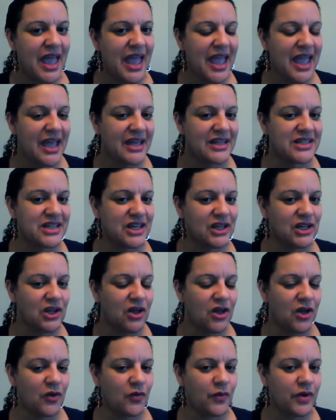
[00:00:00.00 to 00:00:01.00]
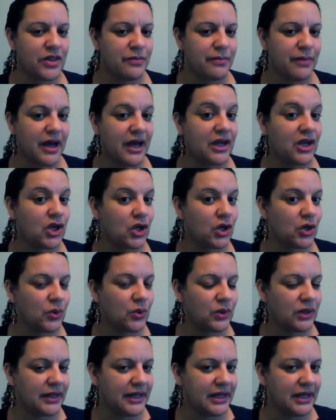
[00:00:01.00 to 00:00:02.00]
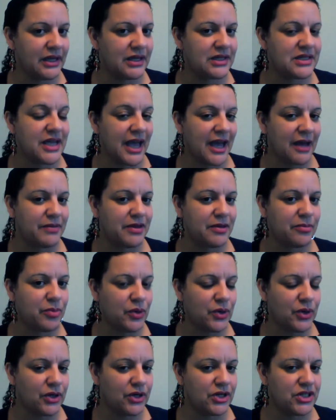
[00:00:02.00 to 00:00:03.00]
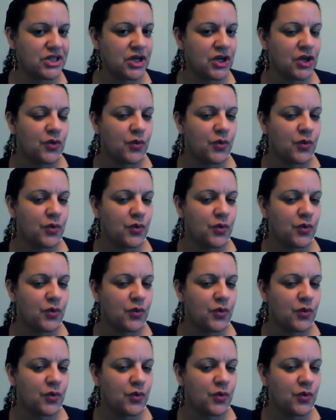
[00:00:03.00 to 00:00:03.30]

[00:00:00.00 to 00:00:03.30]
and along with my co-lead, Abby Bird,